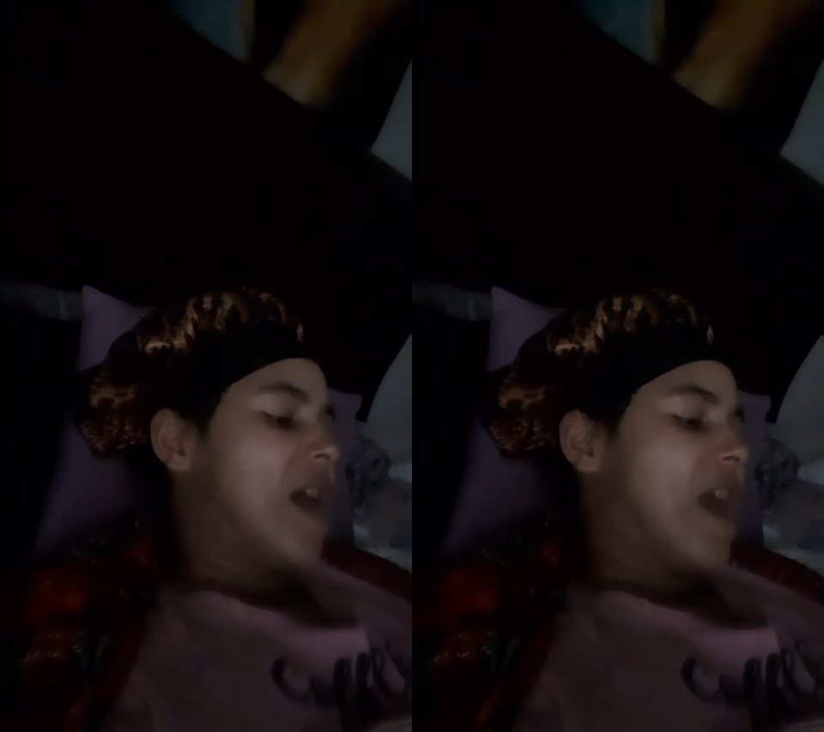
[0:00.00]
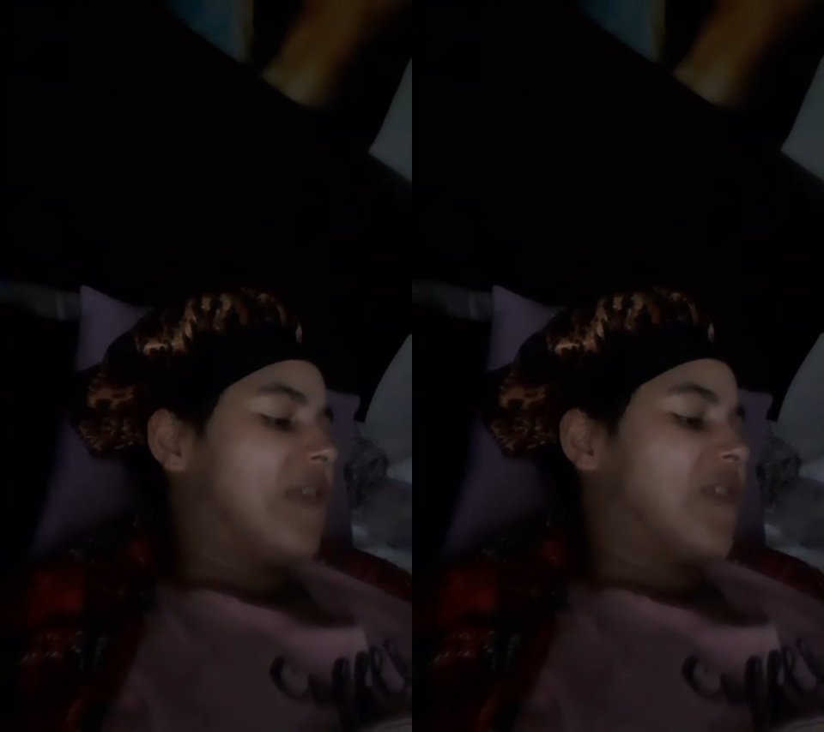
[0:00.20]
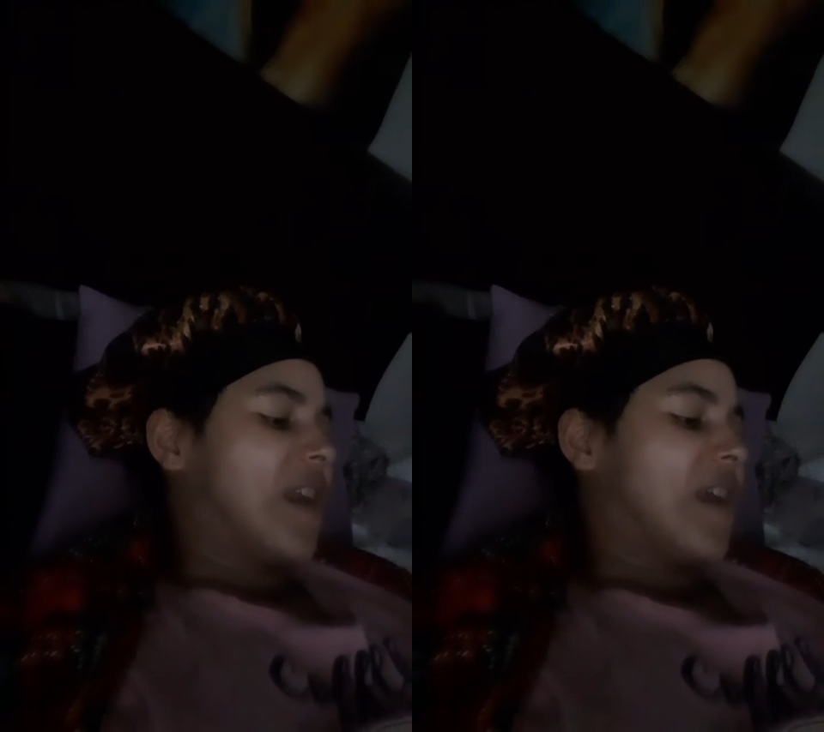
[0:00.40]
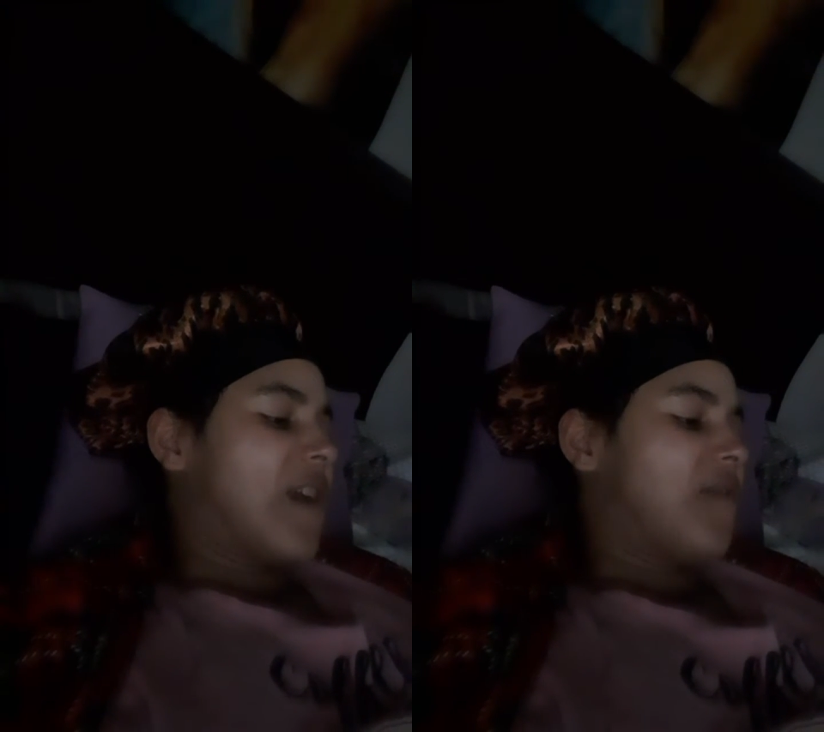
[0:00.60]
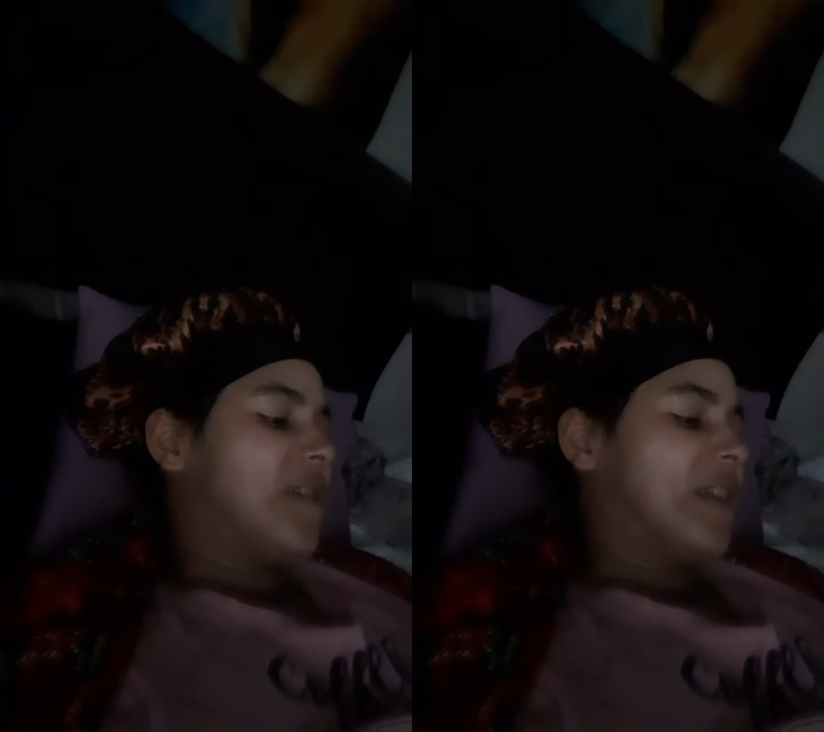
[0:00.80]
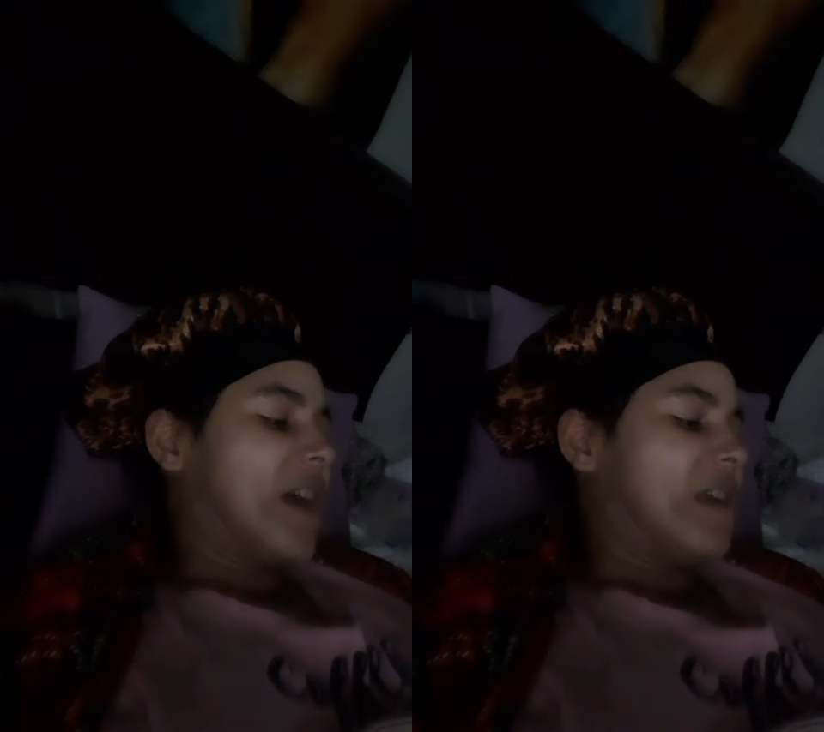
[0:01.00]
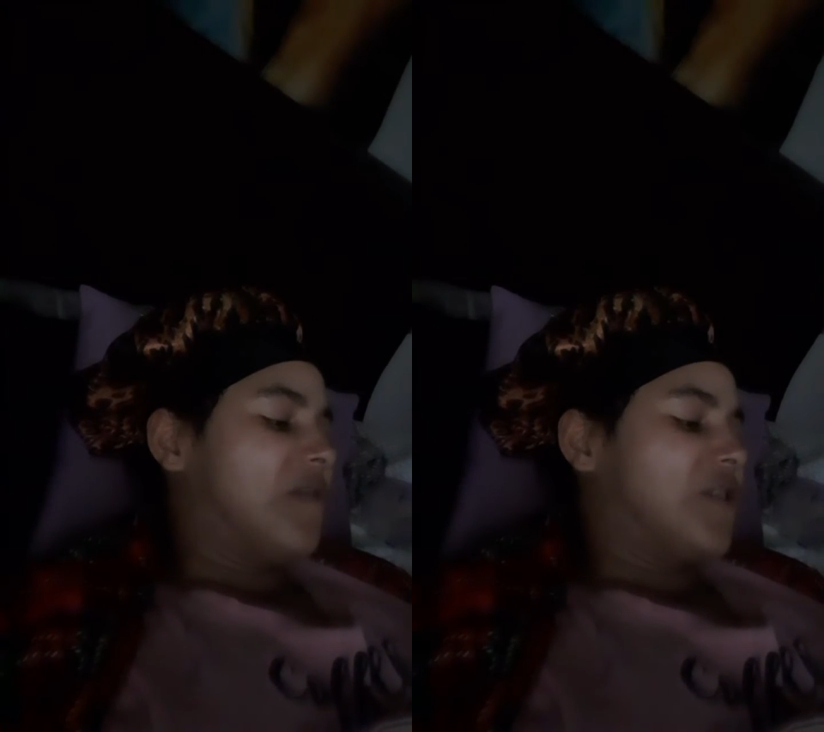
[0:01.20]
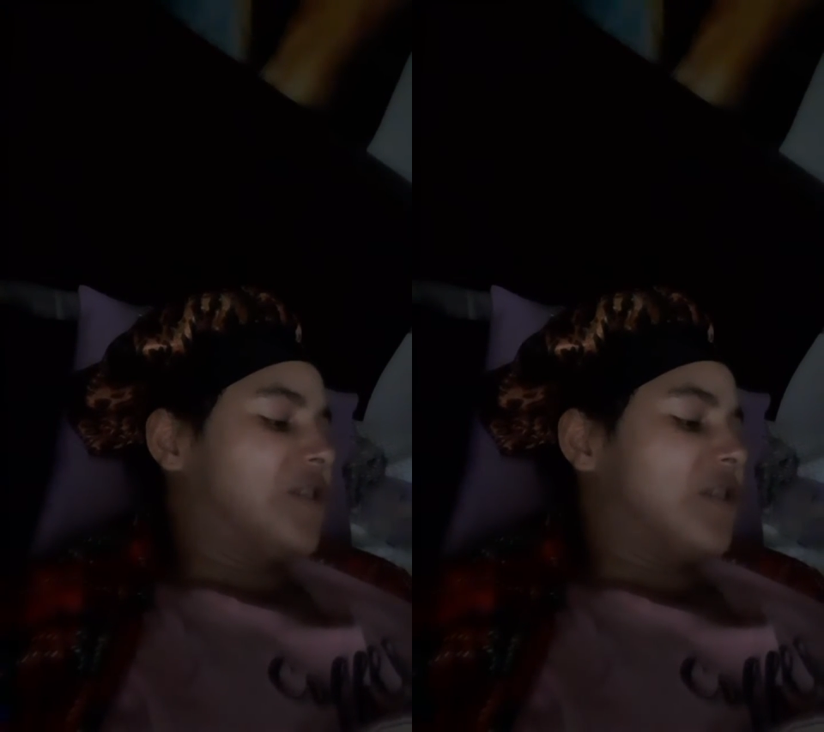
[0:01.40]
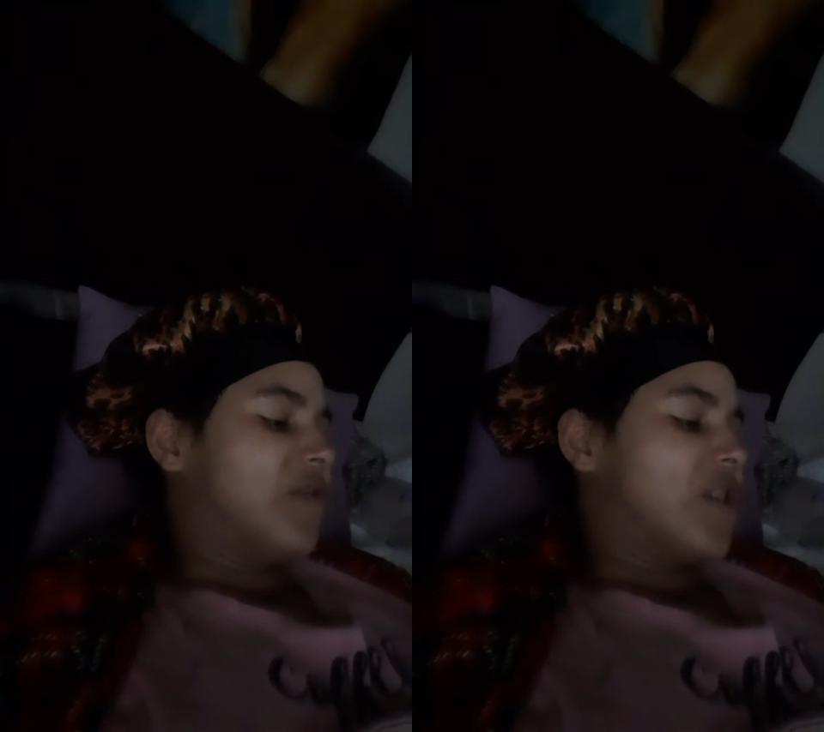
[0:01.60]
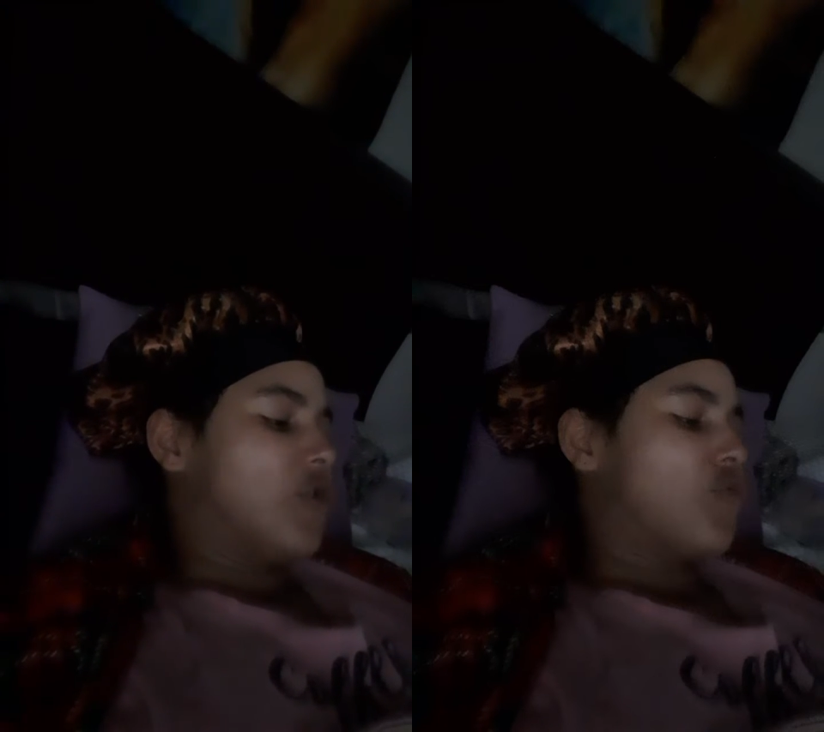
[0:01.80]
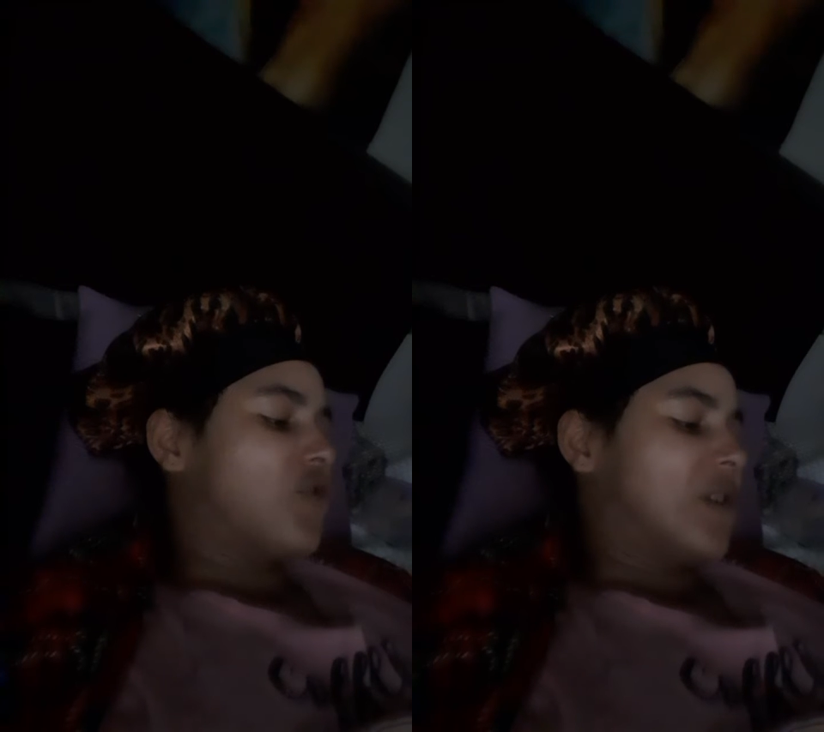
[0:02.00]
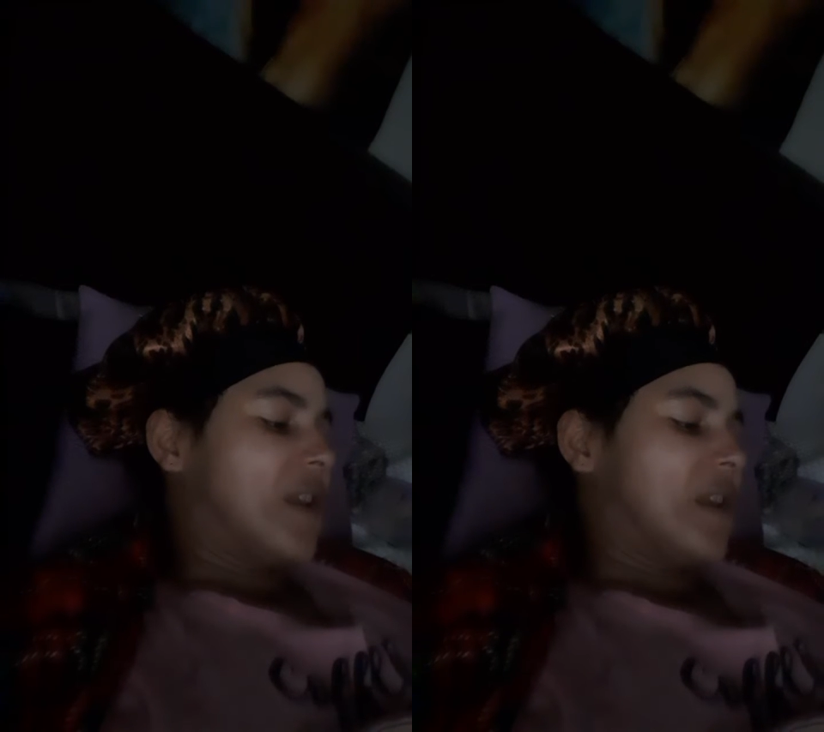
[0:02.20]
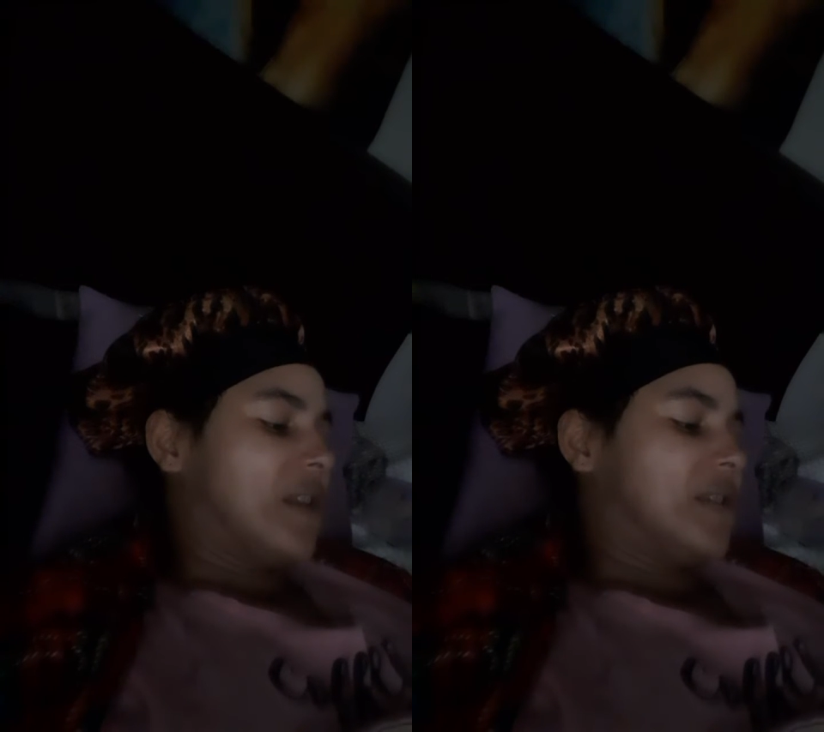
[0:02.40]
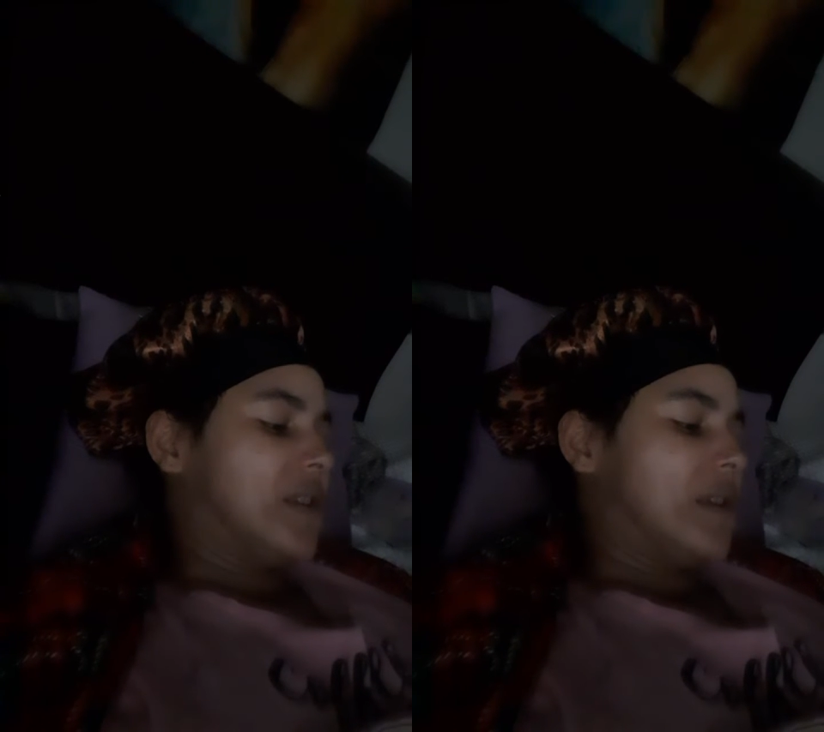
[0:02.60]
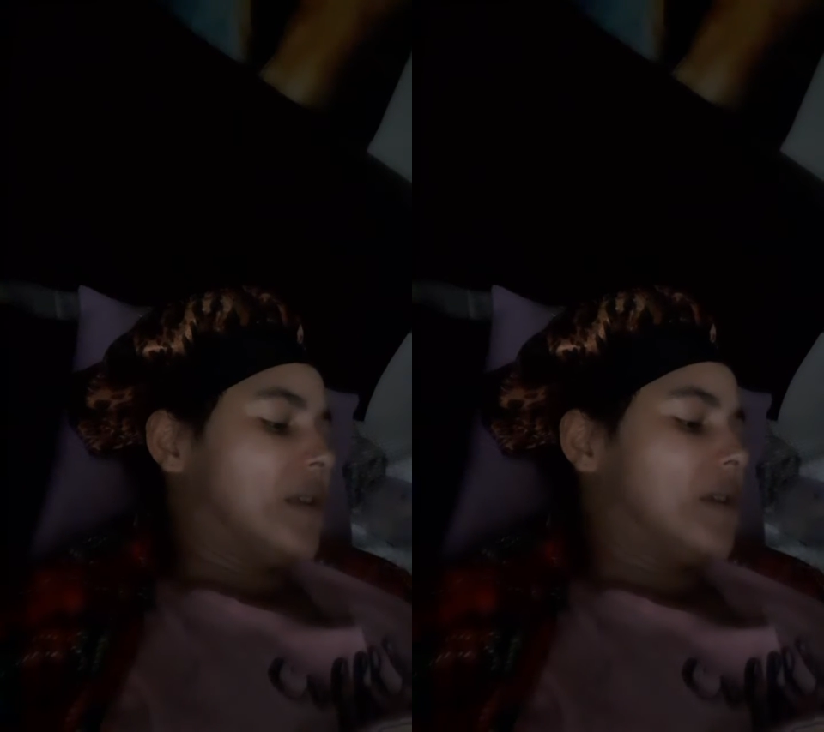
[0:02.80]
and that every life is of equal dignity.